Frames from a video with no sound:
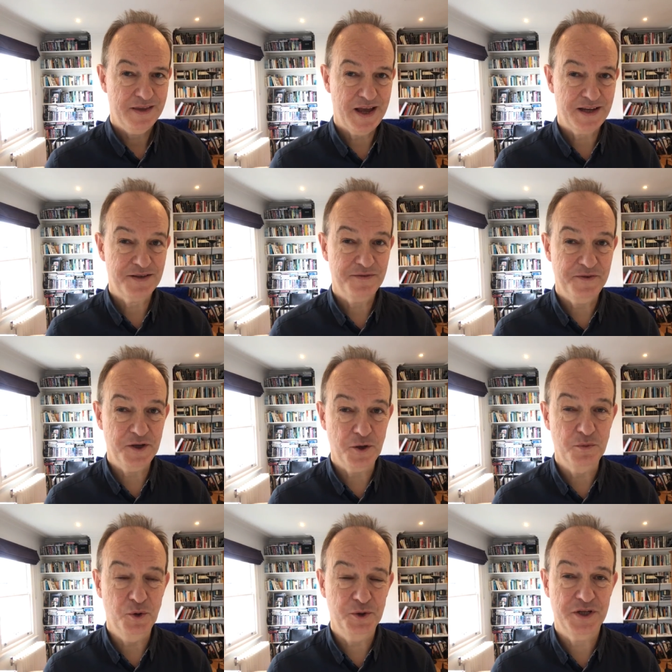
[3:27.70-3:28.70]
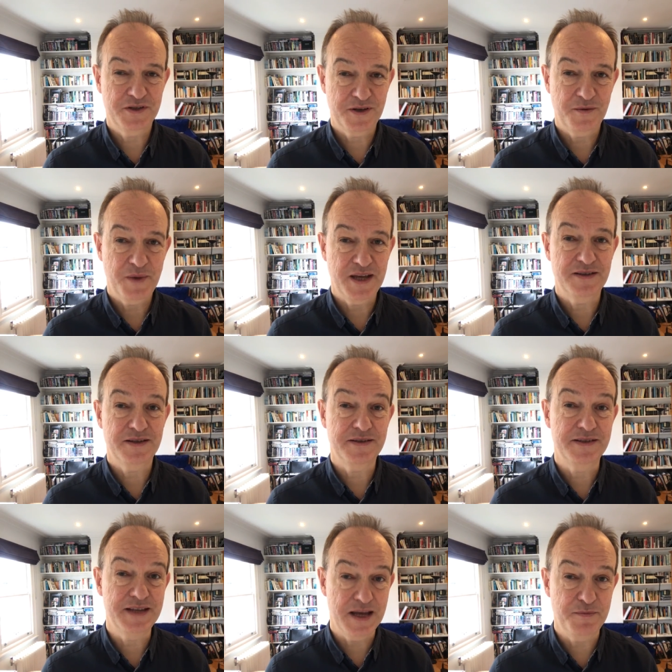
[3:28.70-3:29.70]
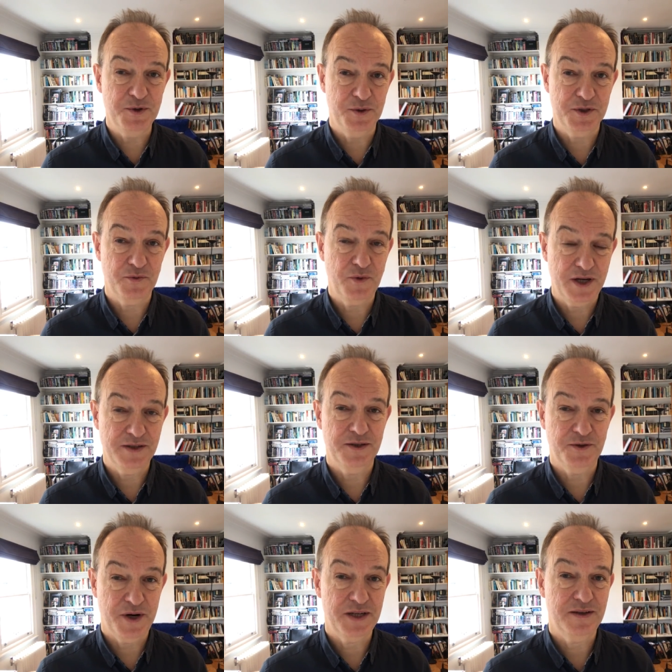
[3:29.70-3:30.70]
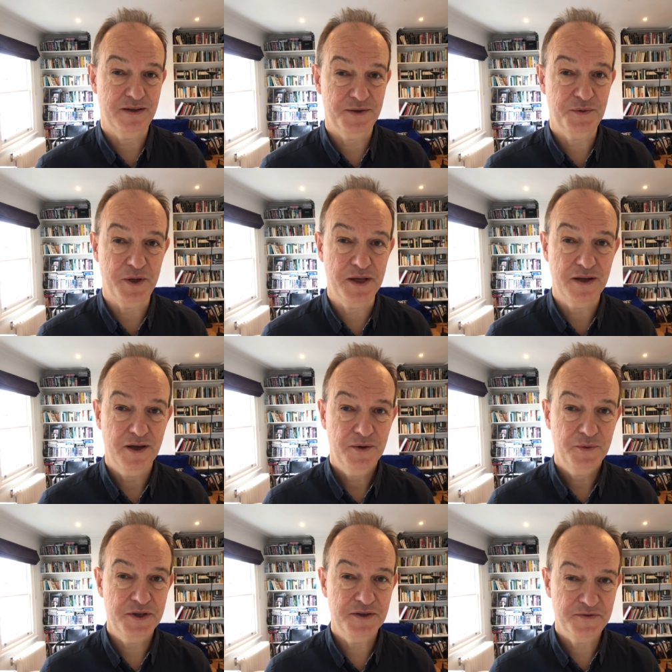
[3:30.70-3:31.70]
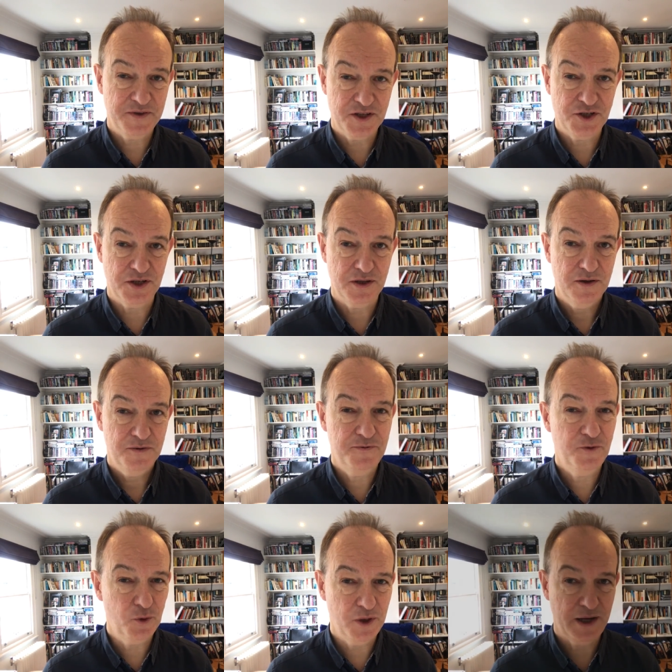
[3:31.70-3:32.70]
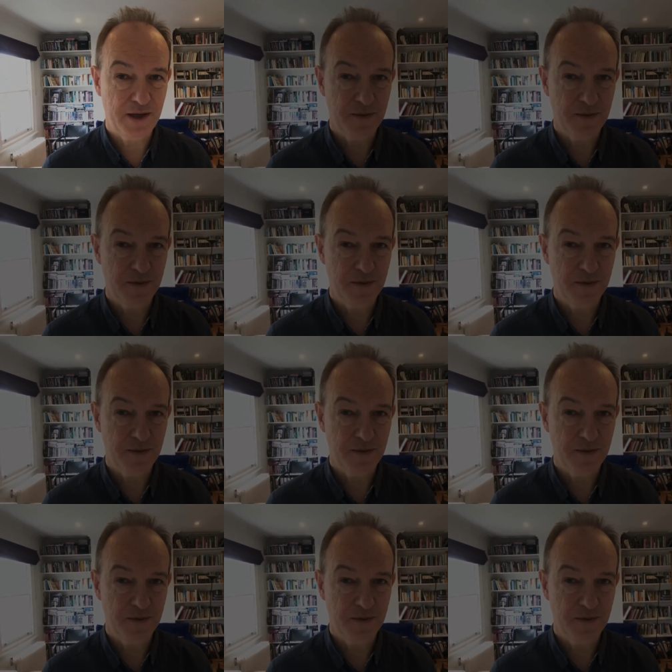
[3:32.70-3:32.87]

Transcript: actor Viggo Mortensen makes his debut as a writer director this week with his feature Falling.